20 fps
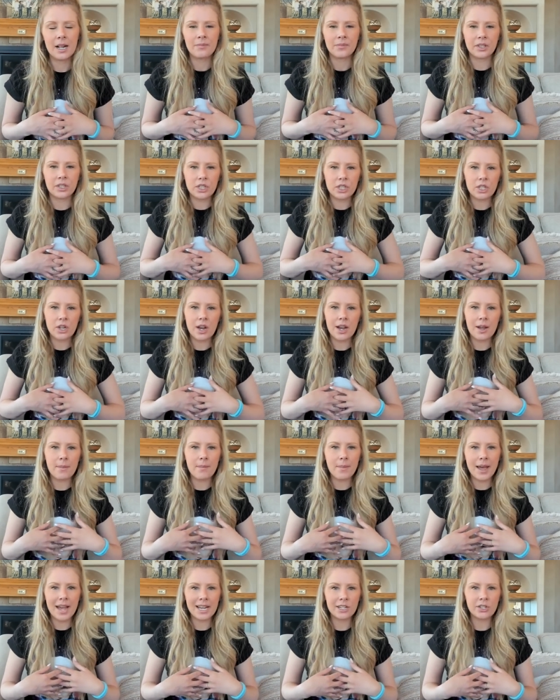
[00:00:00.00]
And so I
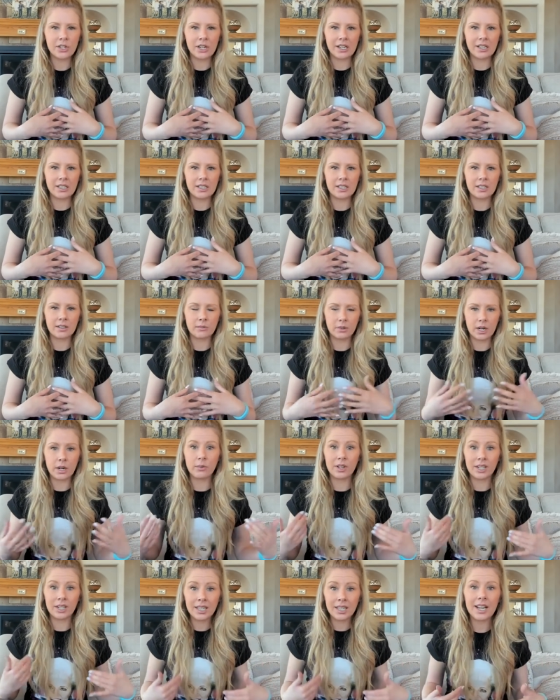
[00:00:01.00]
imagined when I
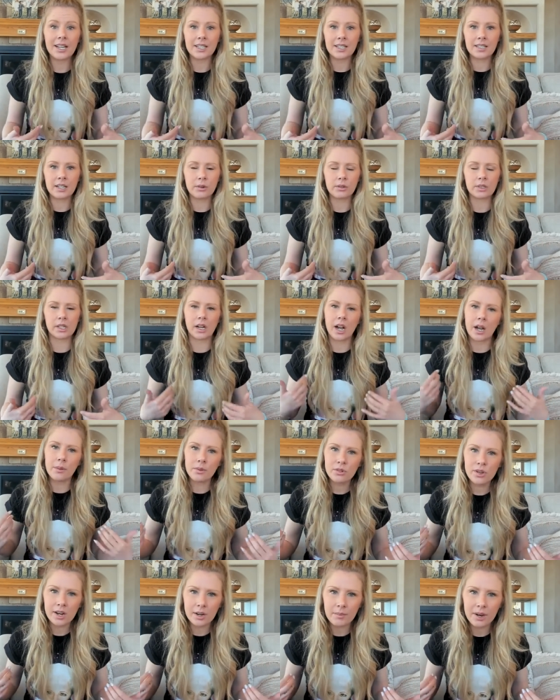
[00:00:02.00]
realized, I was like, I'm
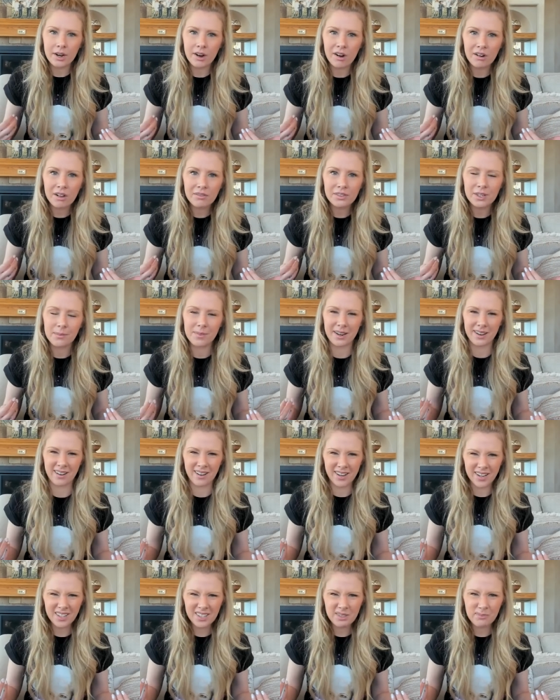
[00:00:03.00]
shutting my heart off to my
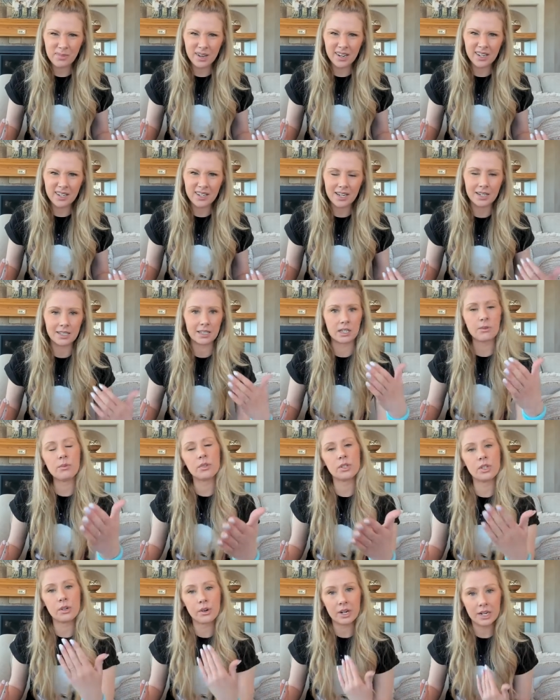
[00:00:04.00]
husband. And he
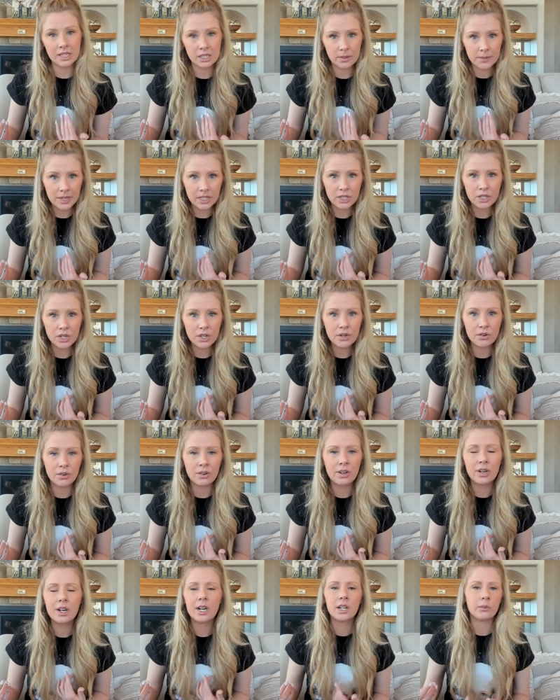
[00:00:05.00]
was doing it to me too.
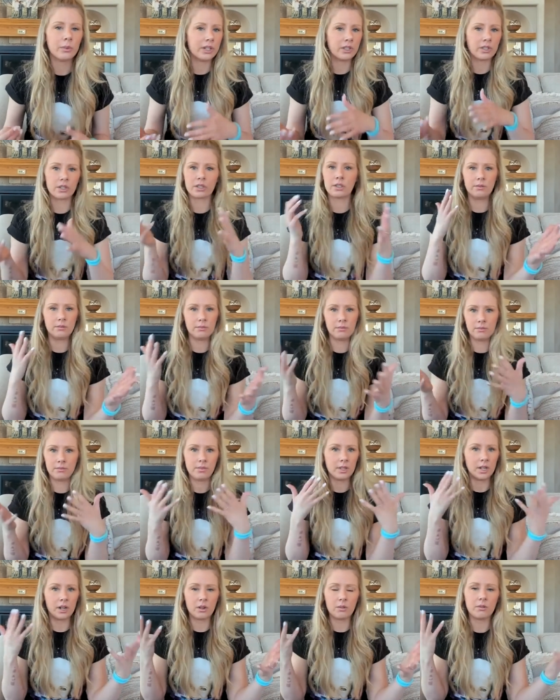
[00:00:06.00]
We just
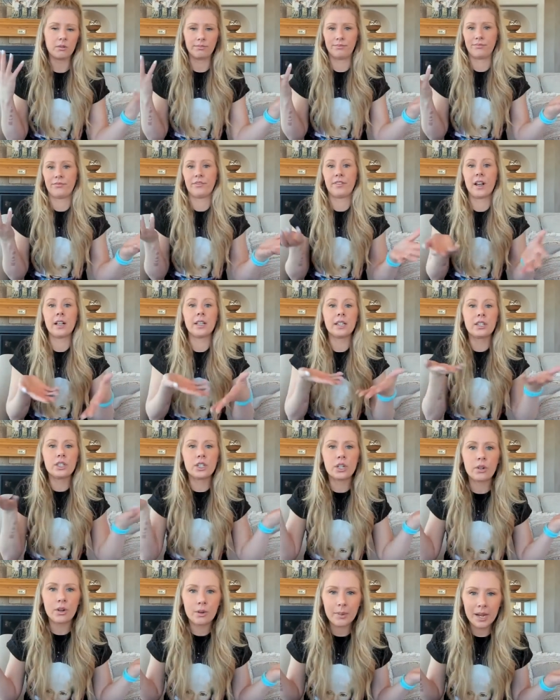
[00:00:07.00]
you know, fell
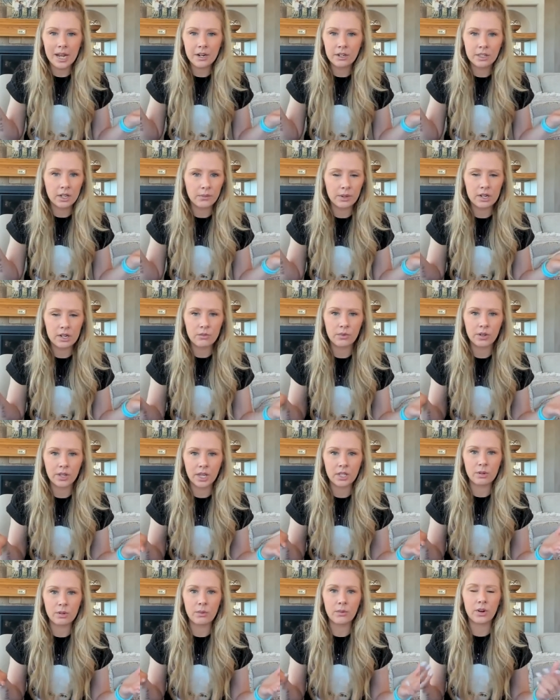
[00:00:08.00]
into a pattern that we didn't
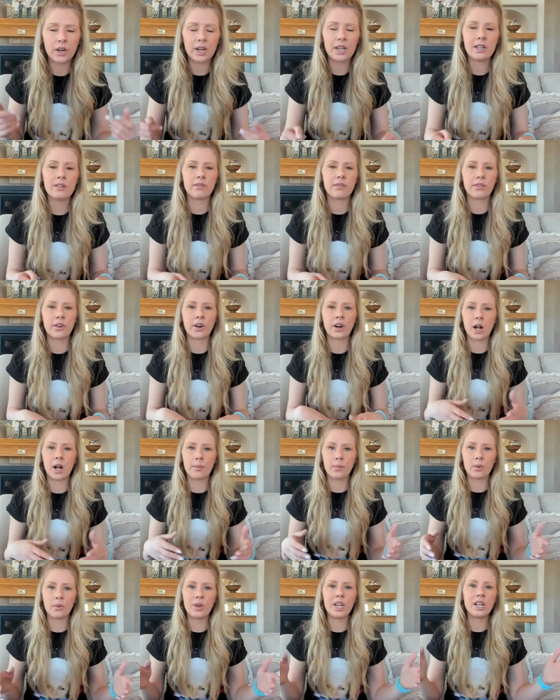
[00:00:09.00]
realize we were in for a
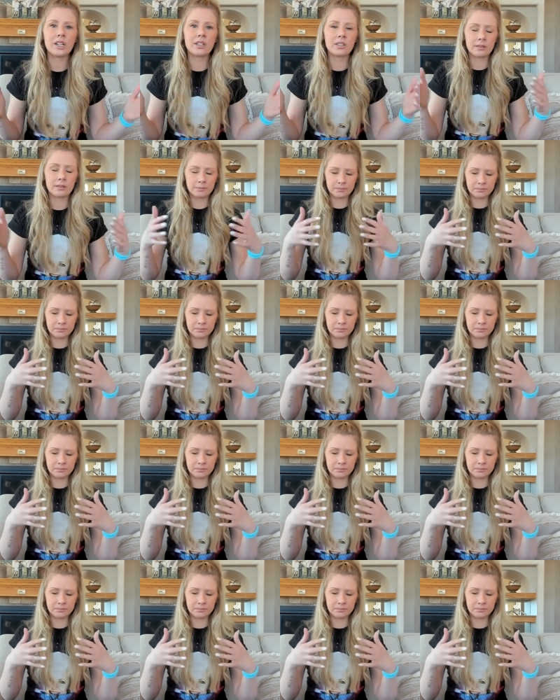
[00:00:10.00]
couple weeks.